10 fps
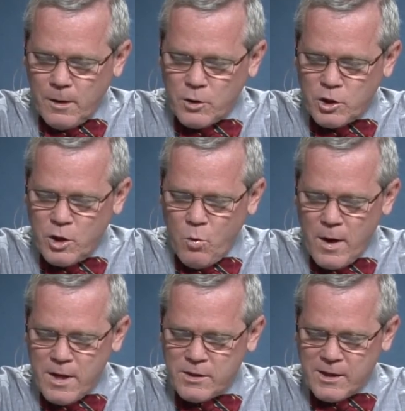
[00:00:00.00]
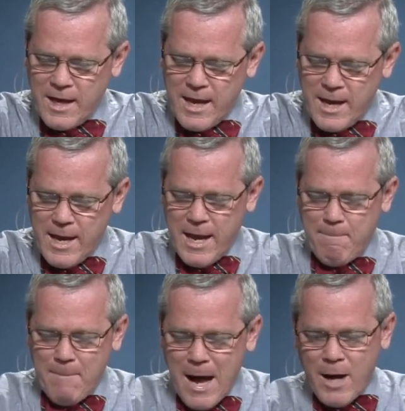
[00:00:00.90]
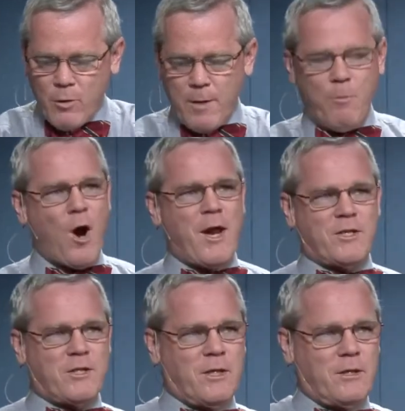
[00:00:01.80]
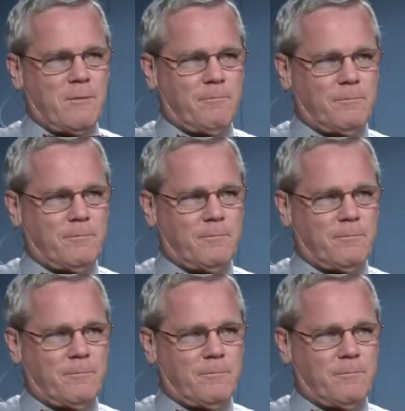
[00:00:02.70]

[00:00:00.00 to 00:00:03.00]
She was a moderate Protestant.